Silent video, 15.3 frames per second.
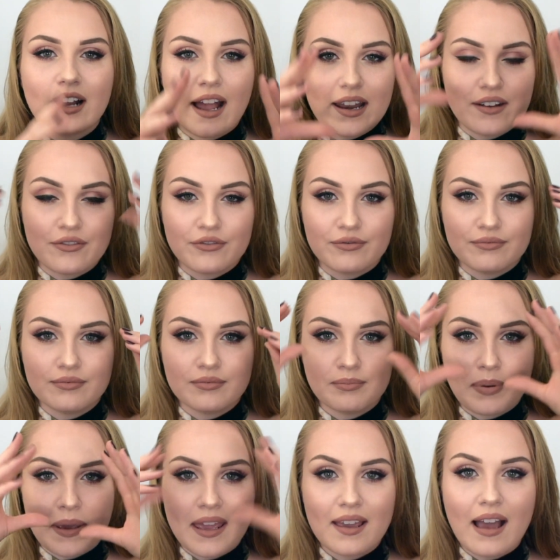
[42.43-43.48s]
kind of
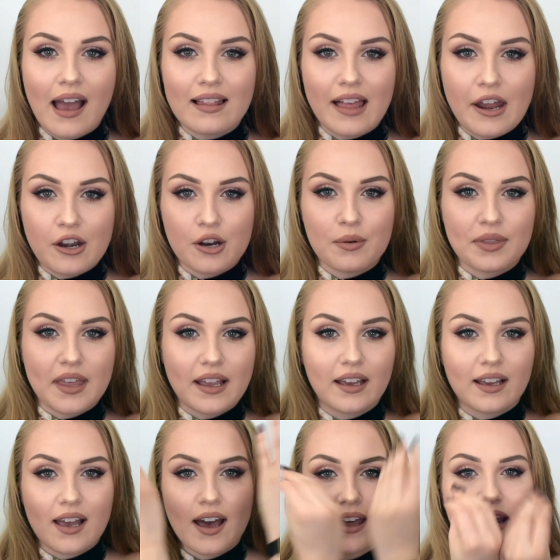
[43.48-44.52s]
pink eyeliner with like
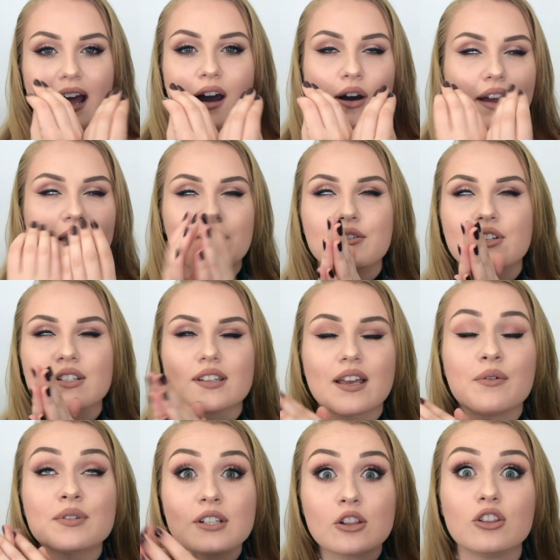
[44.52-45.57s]
a cutout, and it
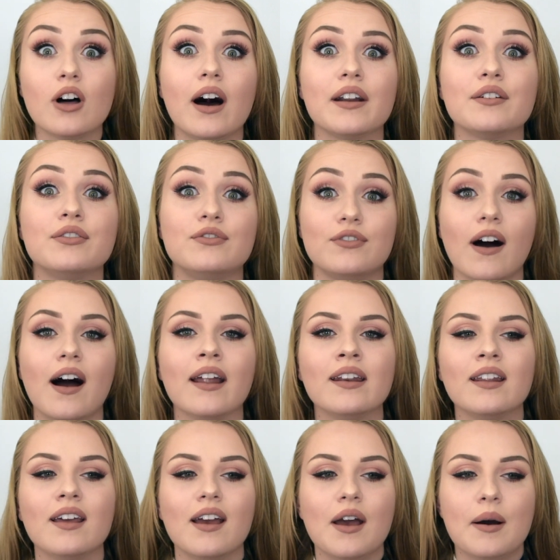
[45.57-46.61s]
was a lot of
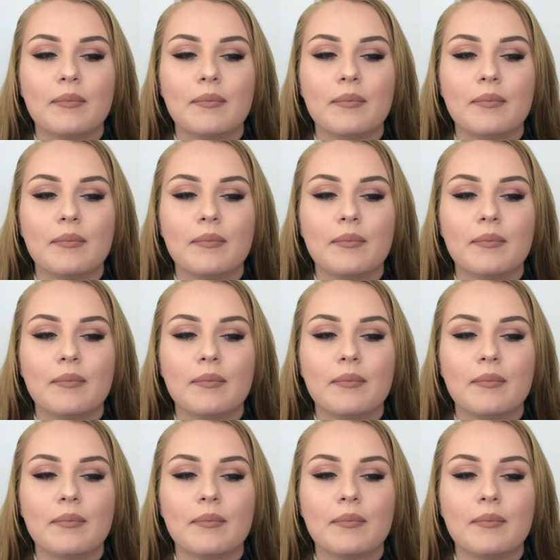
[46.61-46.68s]
fun,